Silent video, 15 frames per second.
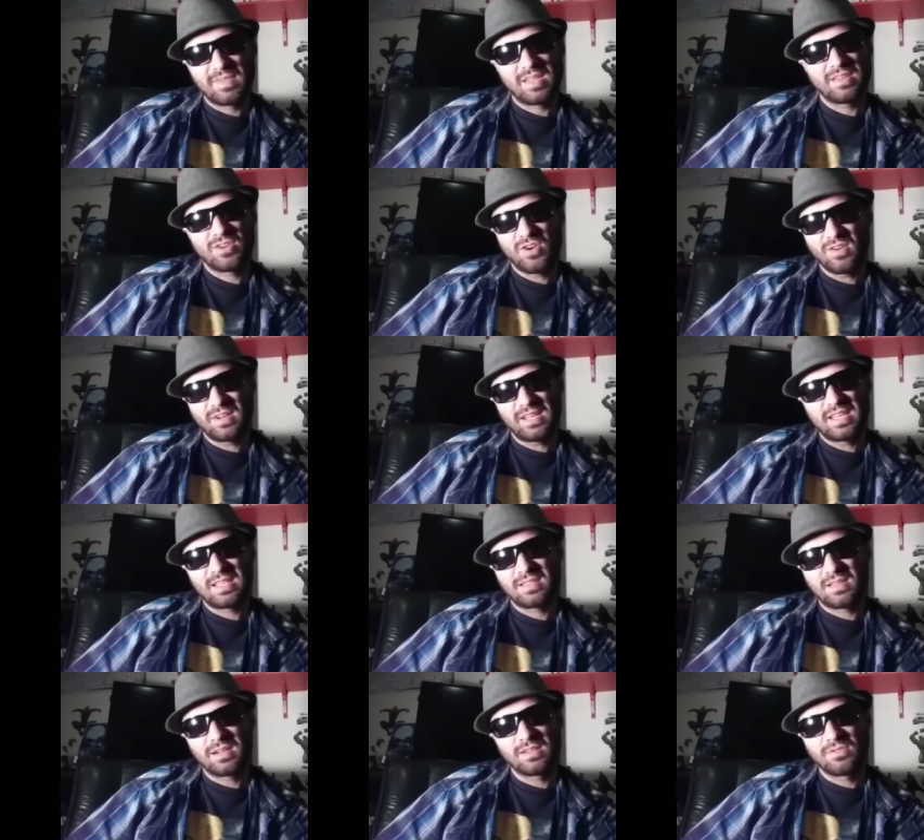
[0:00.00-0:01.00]
And currently,
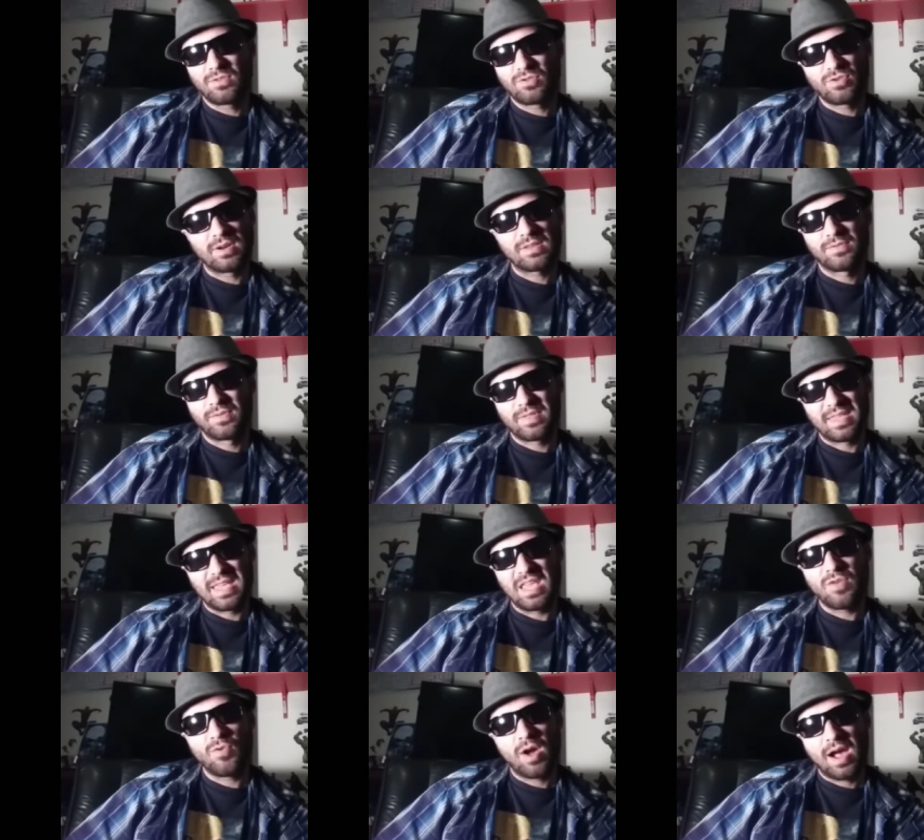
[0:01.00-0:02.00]
he's gonna do a crossover with
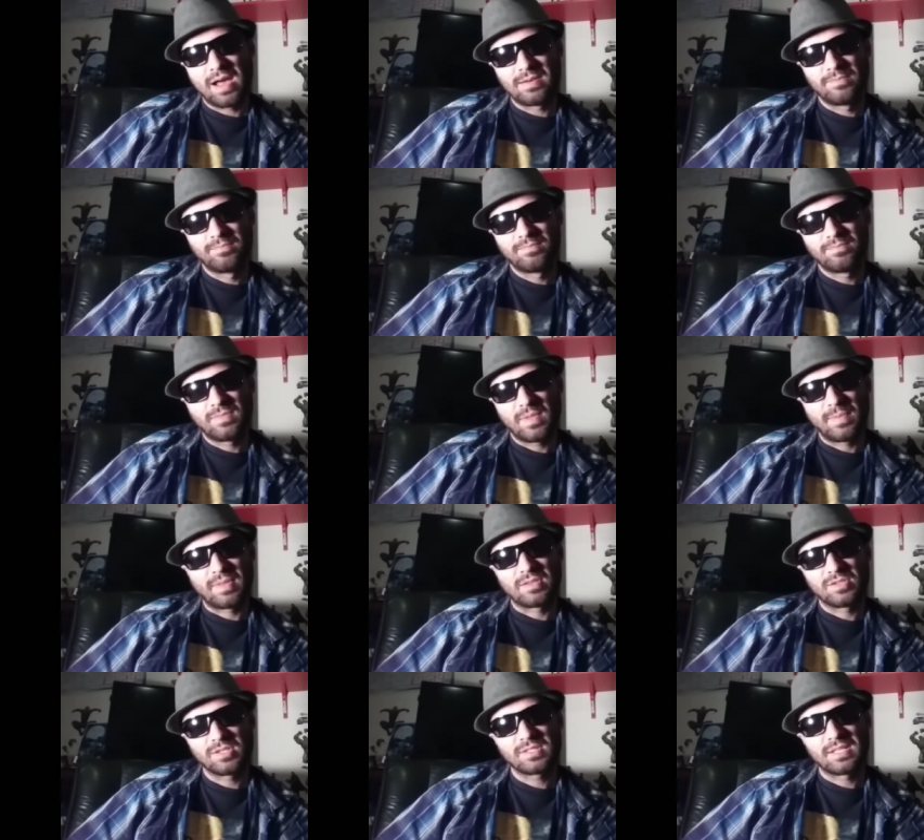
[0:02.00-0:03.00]
Erod for
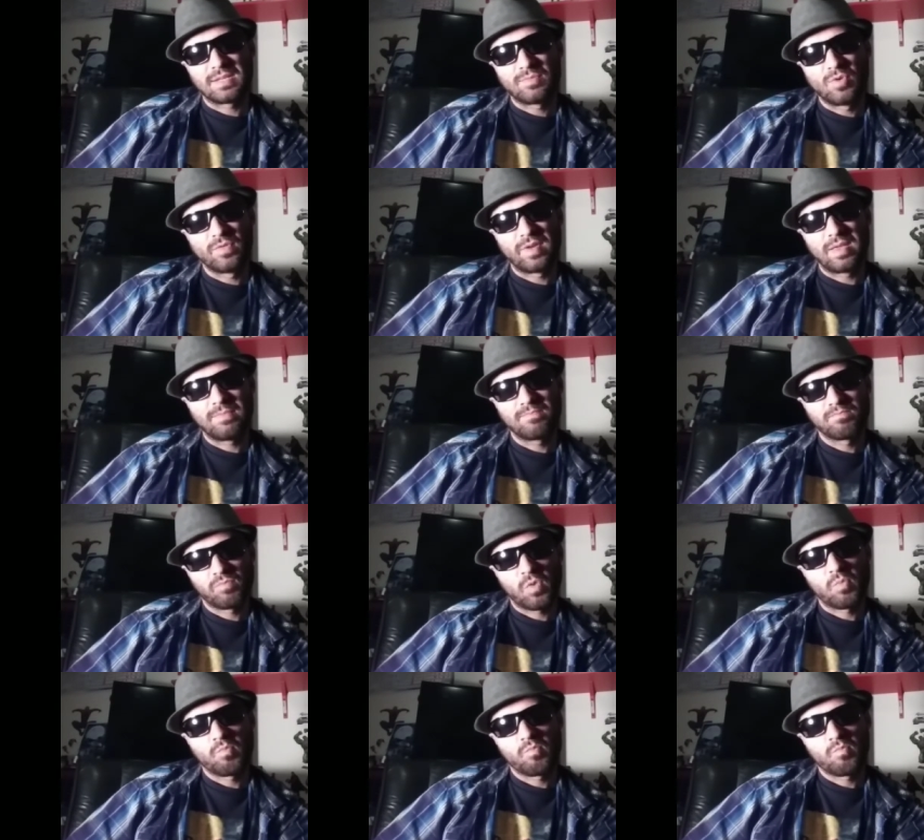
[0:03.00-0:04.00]
the Justice League movie.
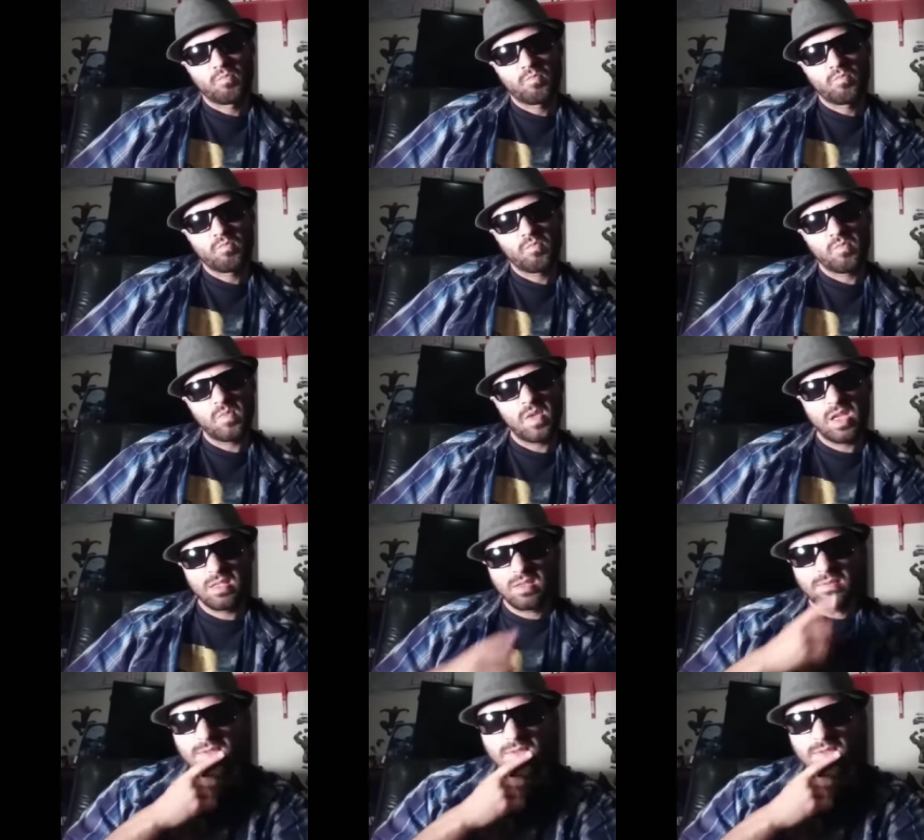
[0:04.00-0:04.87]
And